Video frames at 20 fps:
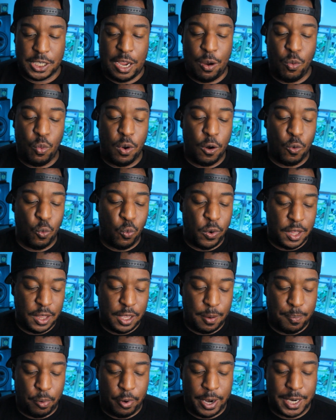and what
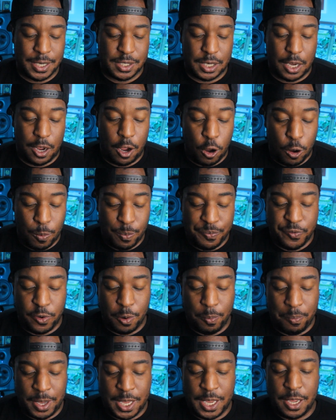really brings it home for
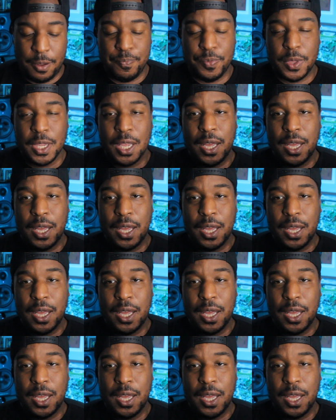me